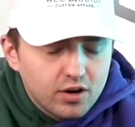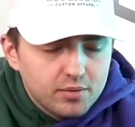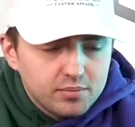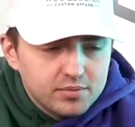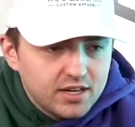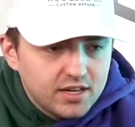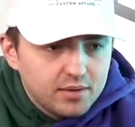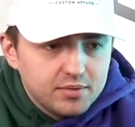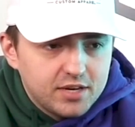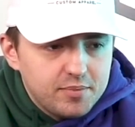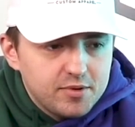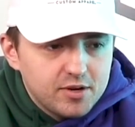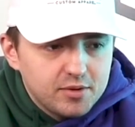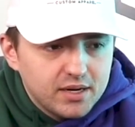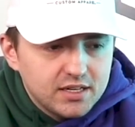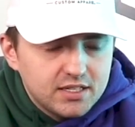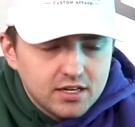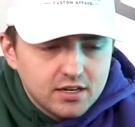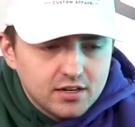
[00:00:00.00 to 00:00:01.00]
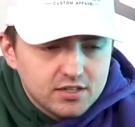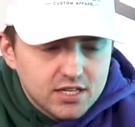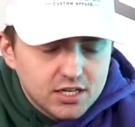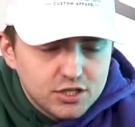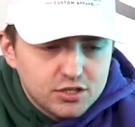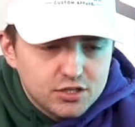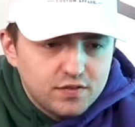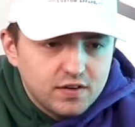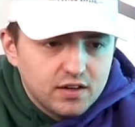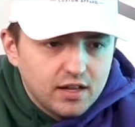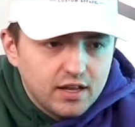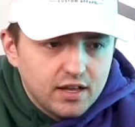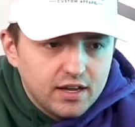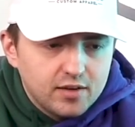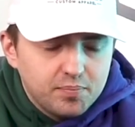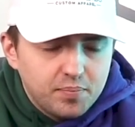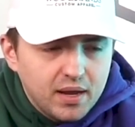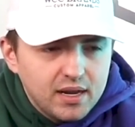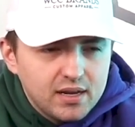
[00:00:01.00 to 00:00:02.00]
I'm keeping to my tiers. I just feel
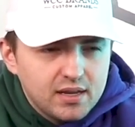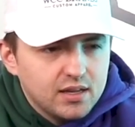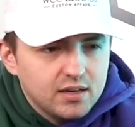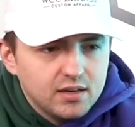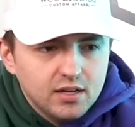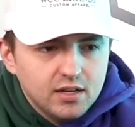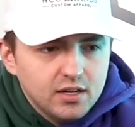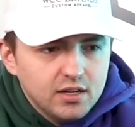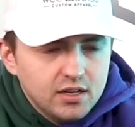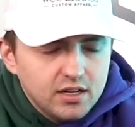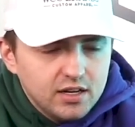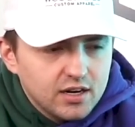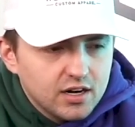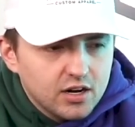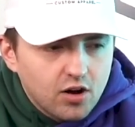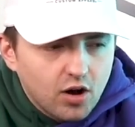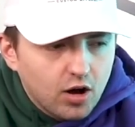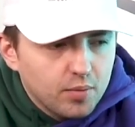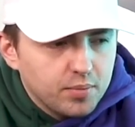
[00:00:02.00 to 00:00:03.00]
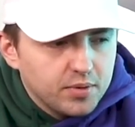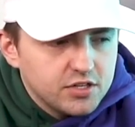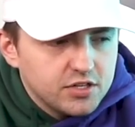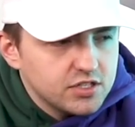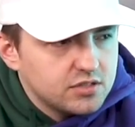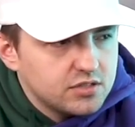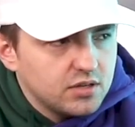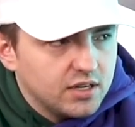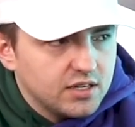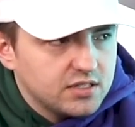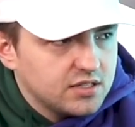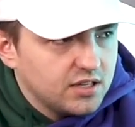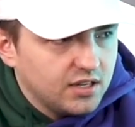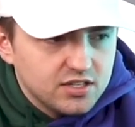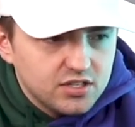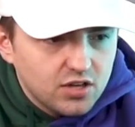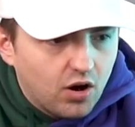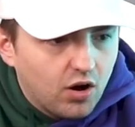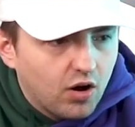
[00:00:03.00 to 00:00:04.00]
like bacon in a garbage
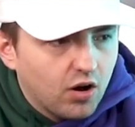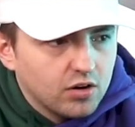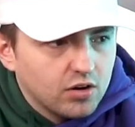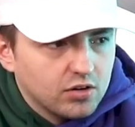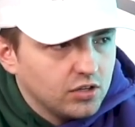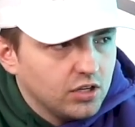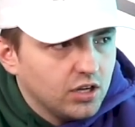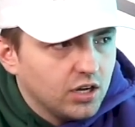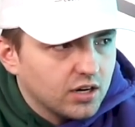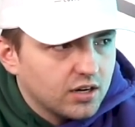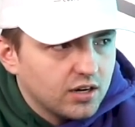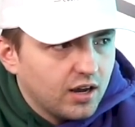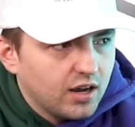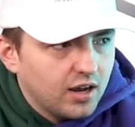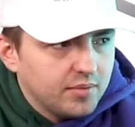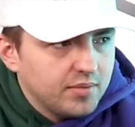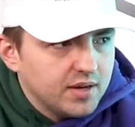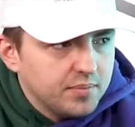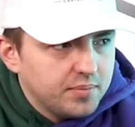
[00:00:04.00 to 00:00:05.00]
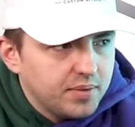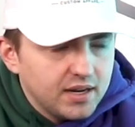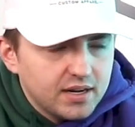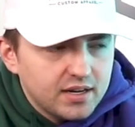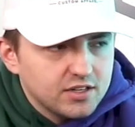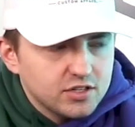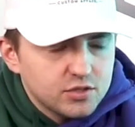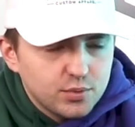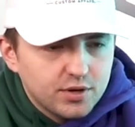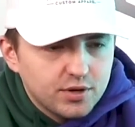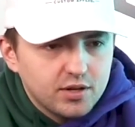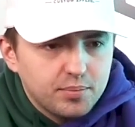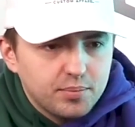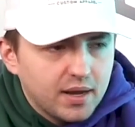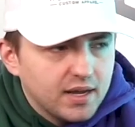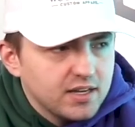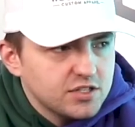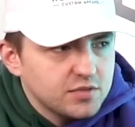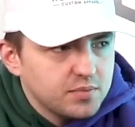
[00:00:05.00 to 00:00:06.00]
is a hard look. I mean, bacon is one of the
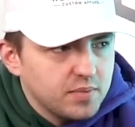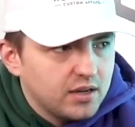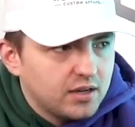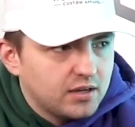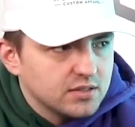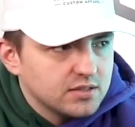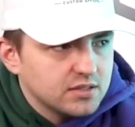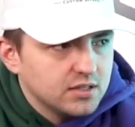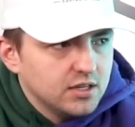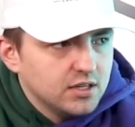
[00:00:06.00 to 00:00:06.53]
best smells.